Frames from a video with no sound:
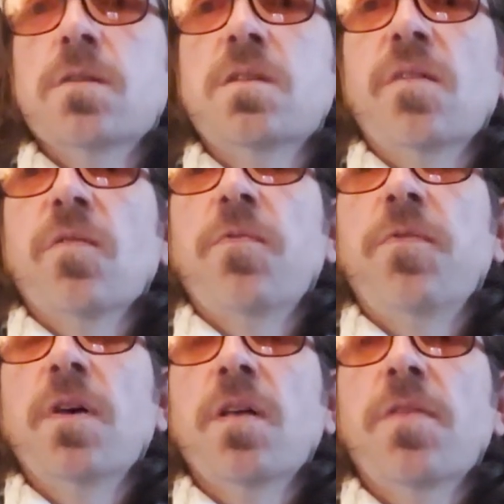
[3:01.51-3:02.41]
So you have a
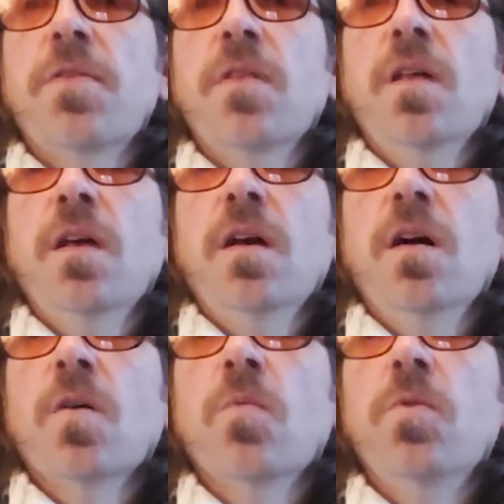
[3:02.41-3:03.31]
fifth,
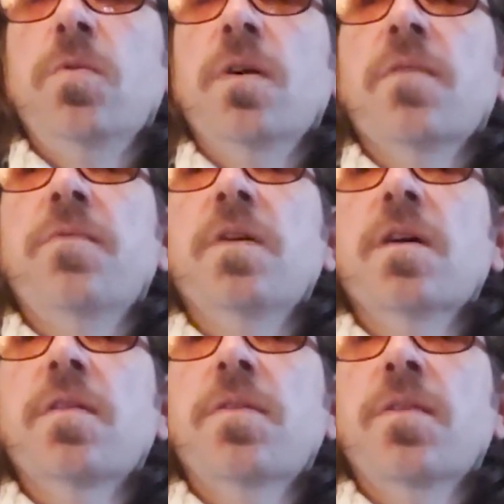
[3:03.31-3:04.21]
a root, a
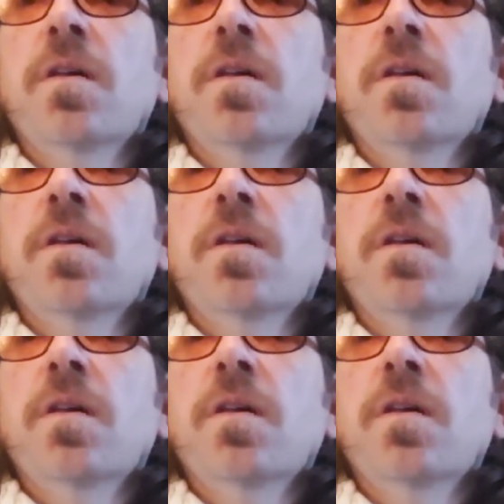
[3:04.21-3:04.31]
fifth,